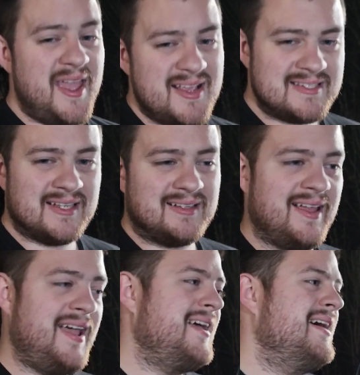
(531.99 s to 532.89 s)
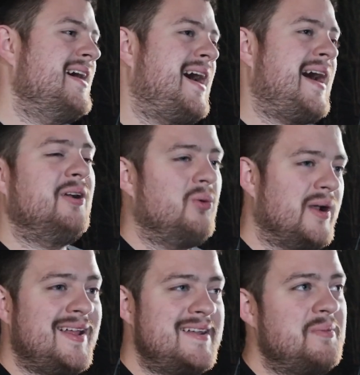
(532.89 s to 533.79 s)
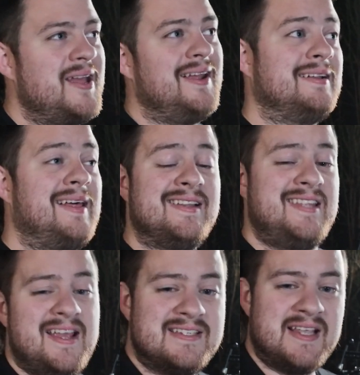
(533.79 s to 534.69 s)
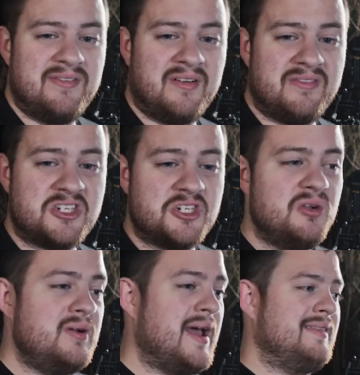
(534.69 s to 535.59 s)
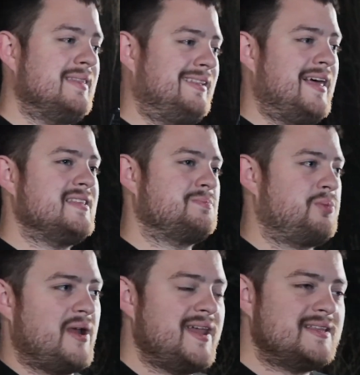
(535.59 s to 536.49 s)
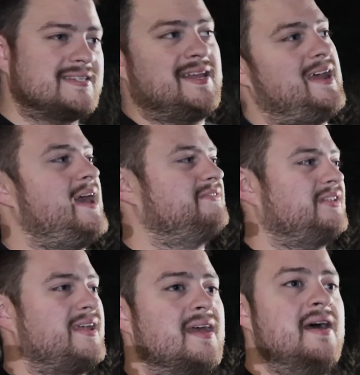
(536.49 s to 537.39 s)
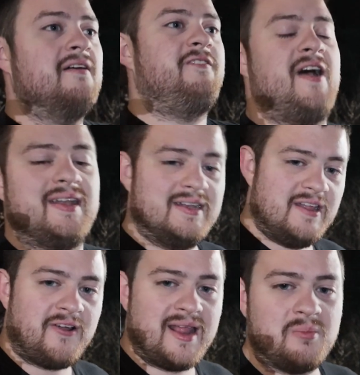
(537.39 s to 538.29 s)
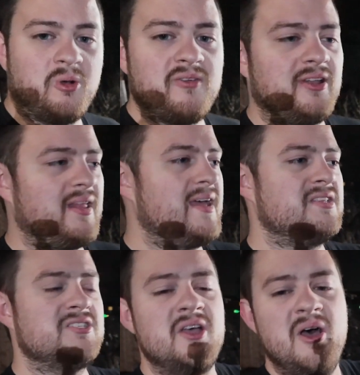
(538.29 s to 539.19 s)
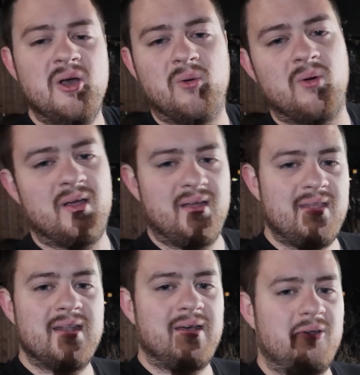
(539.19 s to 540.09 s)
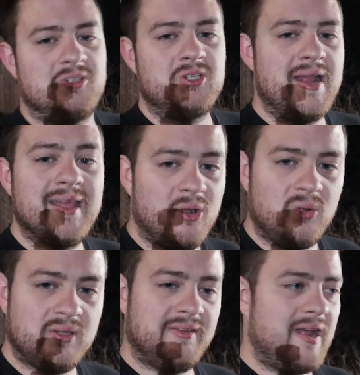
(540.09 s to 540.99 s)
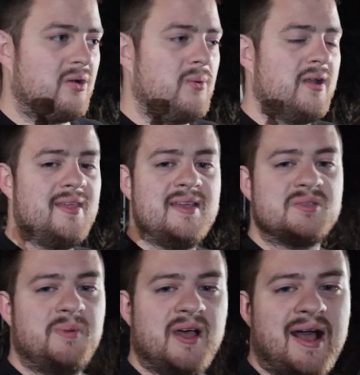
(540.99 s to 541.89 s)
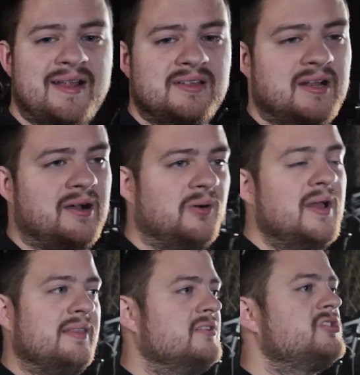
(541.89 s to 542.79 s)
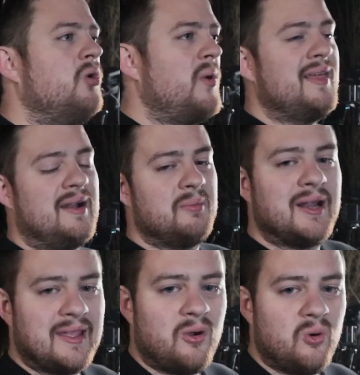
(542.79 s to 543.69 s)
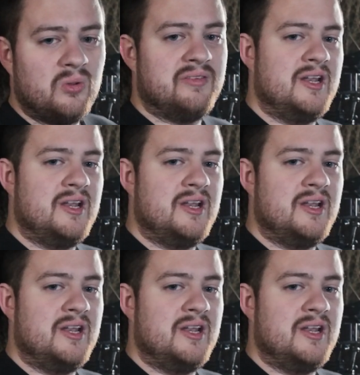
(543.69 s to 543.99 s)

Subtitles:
basically, I don't want to end up getting to like day 7 of the shoot and then the lens breaks and I have to like find a different anamorphic lens, or, you know, try to get a hold of another one of these, but you know, there's no way that I'm gonna get a hold of